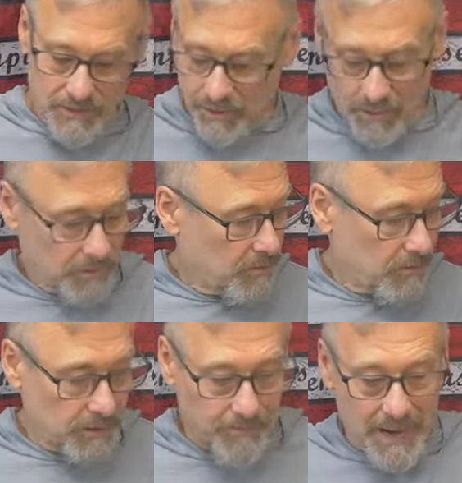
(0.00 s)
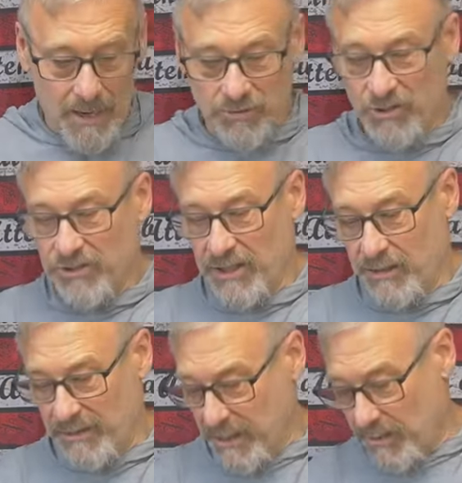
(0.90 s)
you know, the pouch is
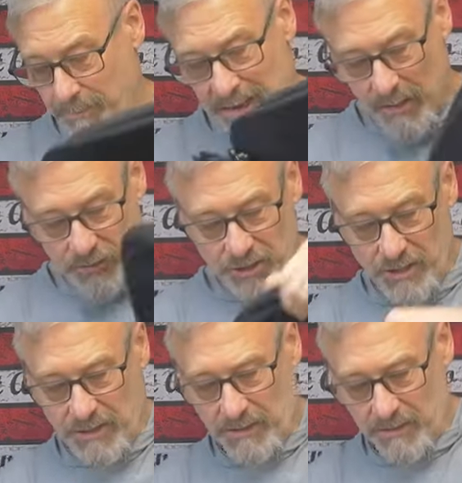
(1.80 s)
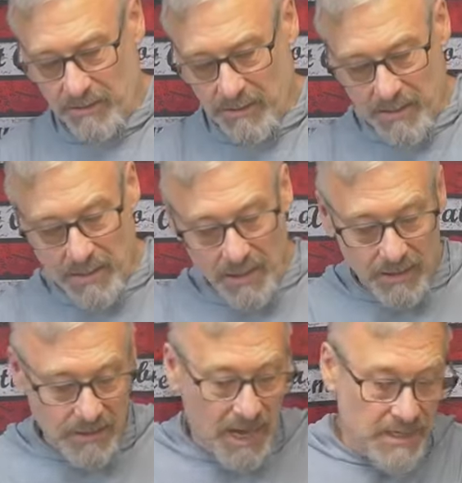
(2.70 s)
in the other pouch in here.
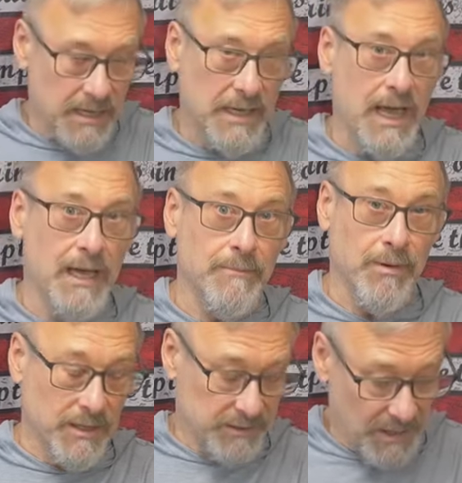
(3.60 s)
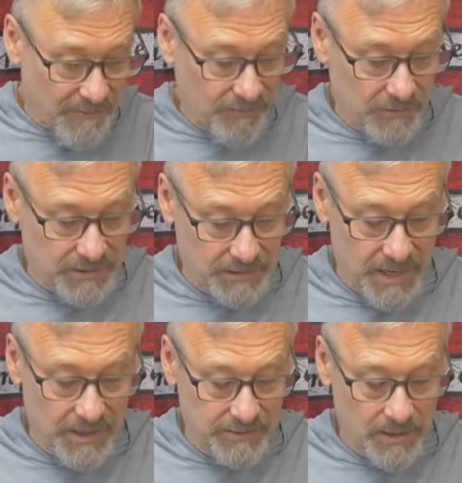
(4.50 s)
Yeah, you can, but it definitely
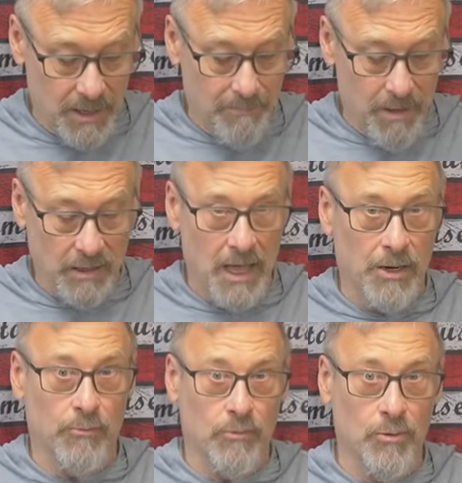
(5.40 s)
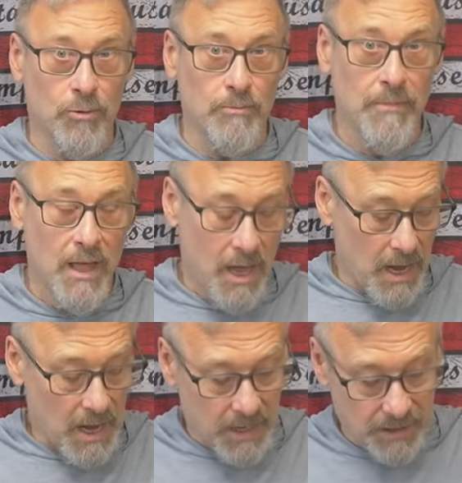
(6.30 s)
takes up a lot of room
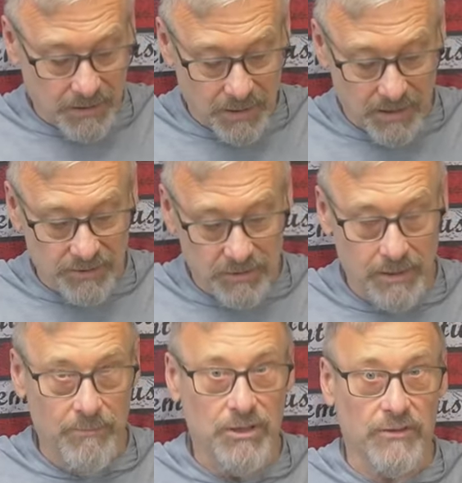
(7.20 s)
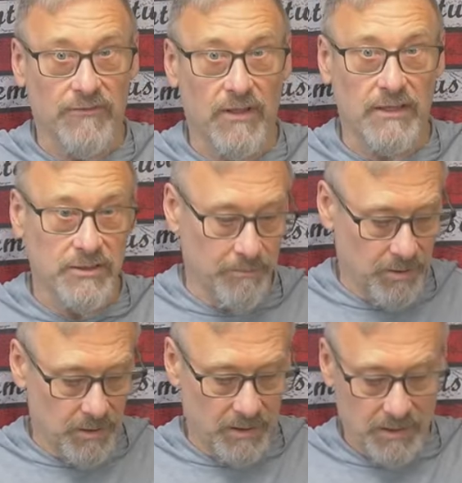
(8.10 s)
and it does limit your
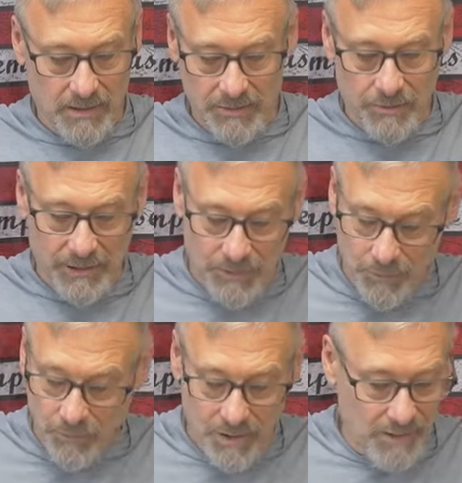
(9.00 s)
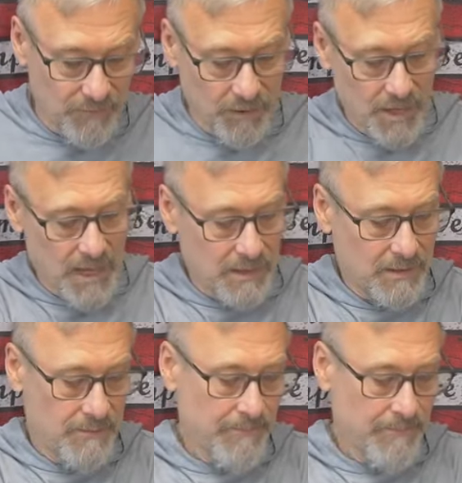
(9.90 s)
flexibility. You know, I do love the lock,